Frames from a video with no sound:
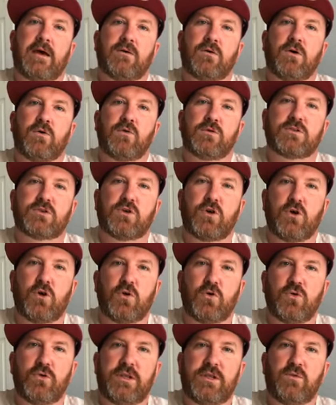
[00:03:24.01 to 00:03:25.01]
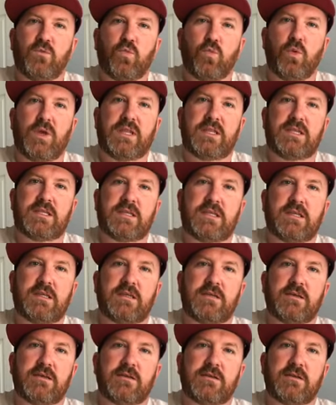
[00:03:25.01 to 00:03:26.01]
It's cold and
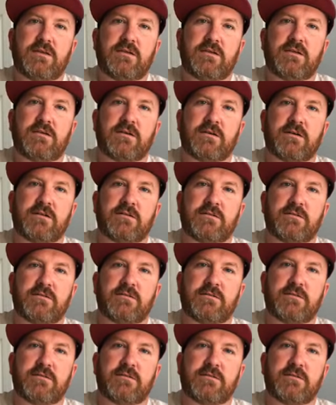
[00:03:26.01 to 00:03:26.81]
windy. Oh.